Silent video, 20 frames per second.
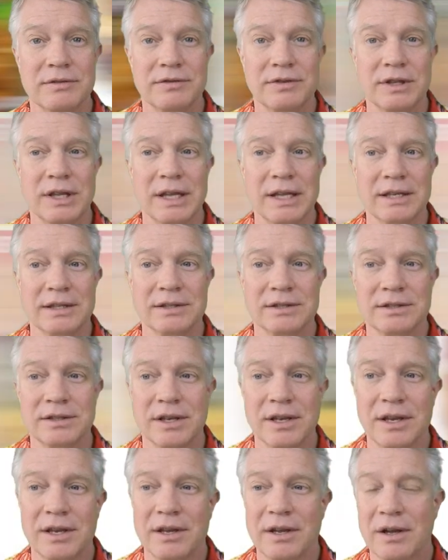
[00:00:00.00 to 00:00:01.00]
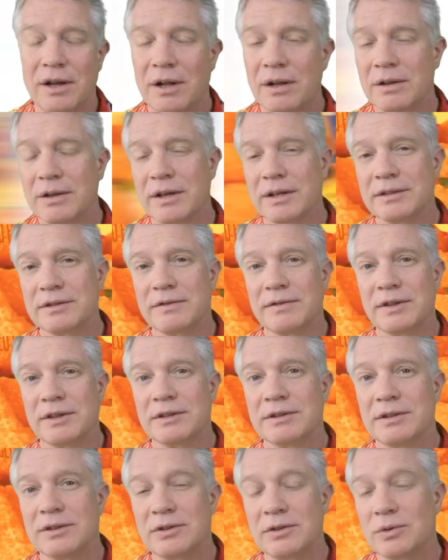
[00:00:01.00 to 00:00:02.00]
fillets, all kinds of
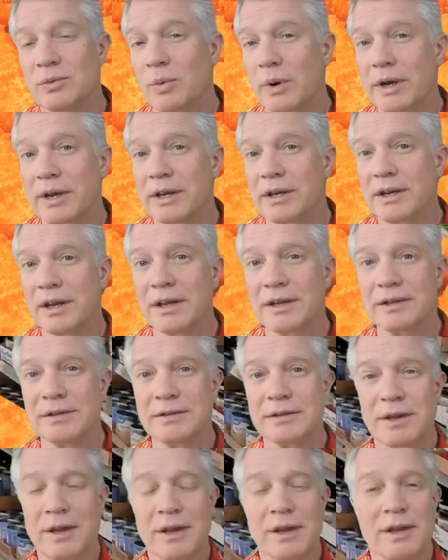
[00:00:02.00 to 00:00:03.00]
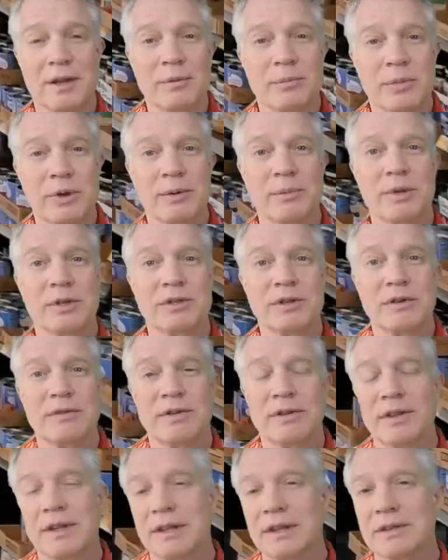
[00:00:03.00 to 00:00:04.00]
things that you'd recognize. Pretty much
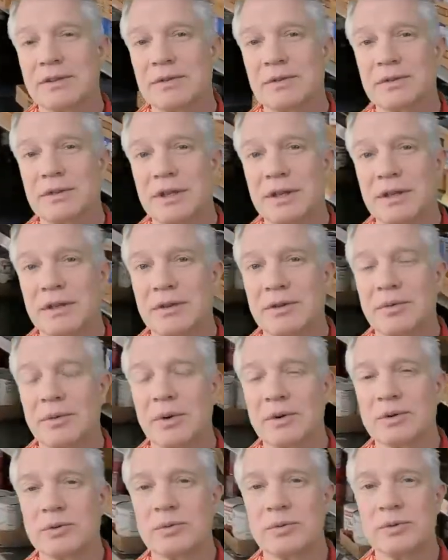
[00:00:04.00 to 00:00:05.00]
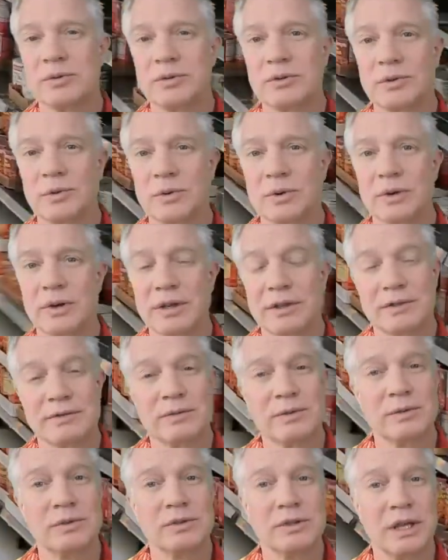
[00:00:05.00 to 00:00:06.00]
everything that you see in the grocery store has
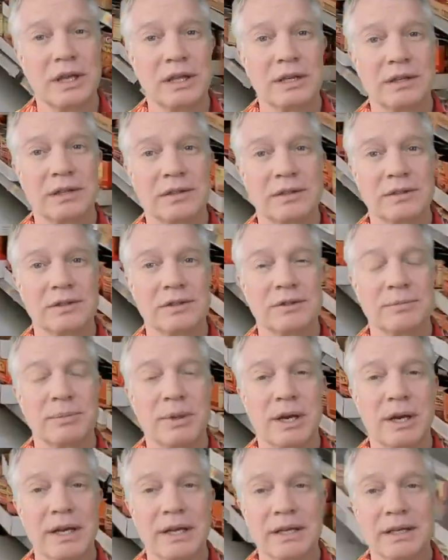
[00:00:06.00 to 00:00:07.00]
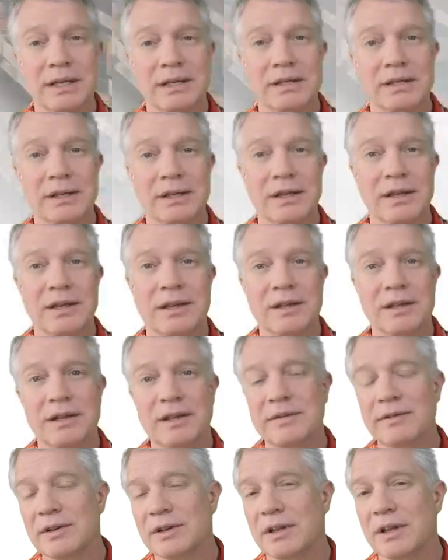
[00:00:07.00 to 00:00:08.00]
food scientists behind it.
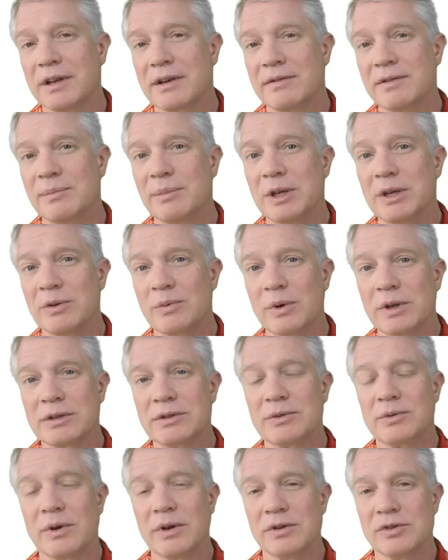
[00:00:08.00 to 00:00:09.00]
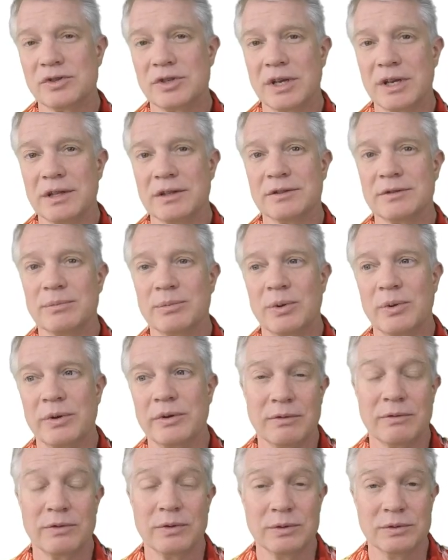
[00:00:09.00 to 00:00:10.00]
Even a lot of the main restaurant chains employ
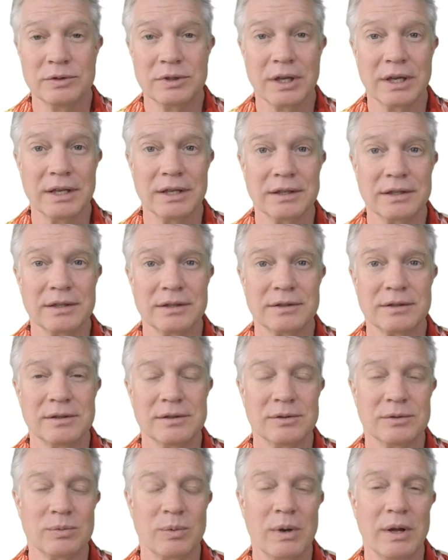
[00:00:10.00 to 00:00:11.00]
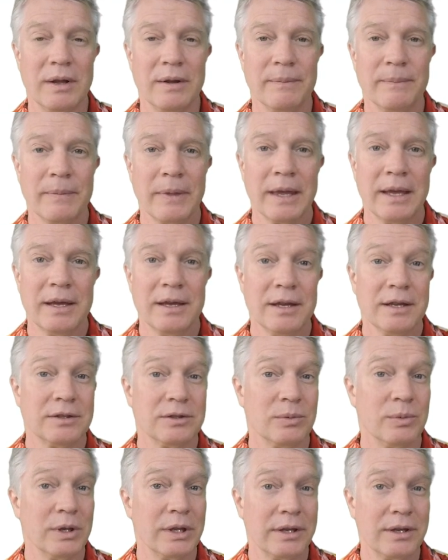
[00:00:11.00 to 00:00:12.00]
food scientists as well. It's
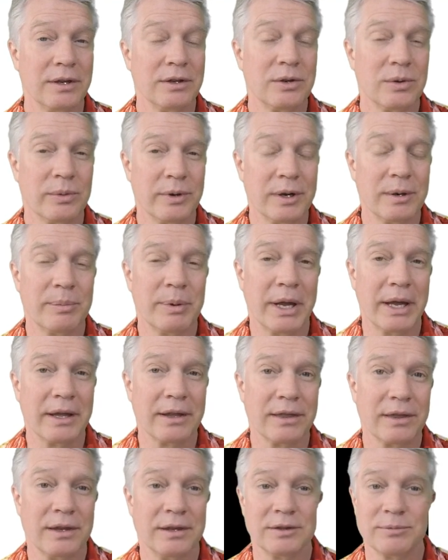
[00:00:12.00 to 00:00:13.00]
a really good career path. It's